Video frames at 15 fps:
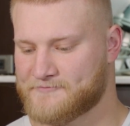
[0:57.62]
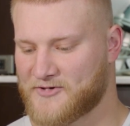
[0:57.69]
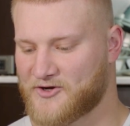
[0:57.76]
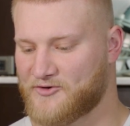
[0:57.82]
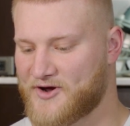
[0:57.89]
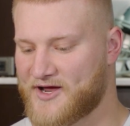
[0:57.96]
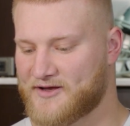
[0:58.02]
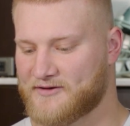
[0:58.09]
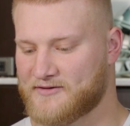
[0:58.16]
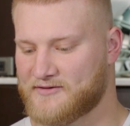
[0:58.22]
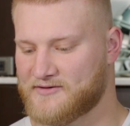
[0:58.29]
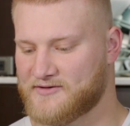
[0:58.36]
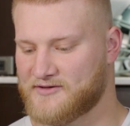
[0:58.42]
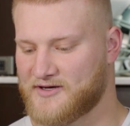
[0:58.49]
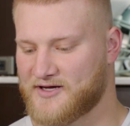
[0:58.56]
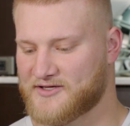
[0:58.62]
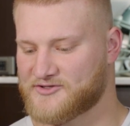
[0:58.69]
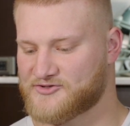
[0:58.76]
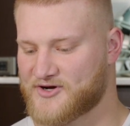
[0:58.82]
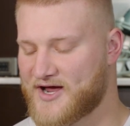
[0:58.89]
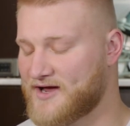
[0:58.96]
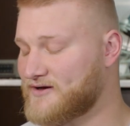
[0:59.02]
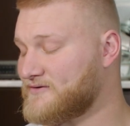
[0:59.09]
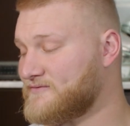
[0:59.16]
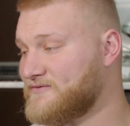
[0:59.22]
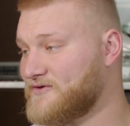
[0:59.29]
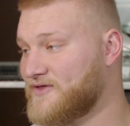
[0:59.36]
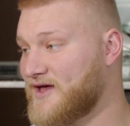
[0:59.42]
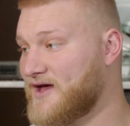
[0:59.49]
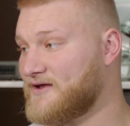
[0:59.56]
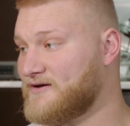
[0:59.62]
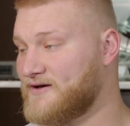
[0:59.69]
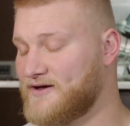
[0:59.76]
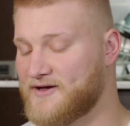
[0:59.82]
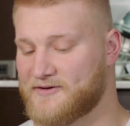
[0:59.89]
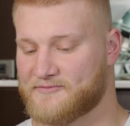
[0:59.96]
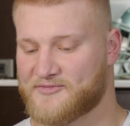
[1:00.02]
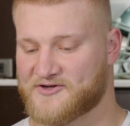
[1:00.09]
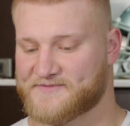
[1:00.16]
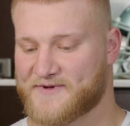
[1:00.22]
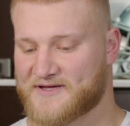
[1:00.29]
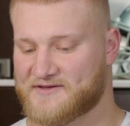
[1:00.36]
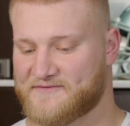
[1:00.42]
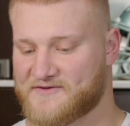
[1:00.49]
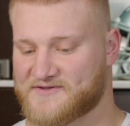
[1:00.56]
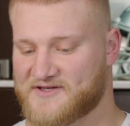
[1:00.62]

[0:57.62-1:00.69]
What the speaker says: a great track for that perspective for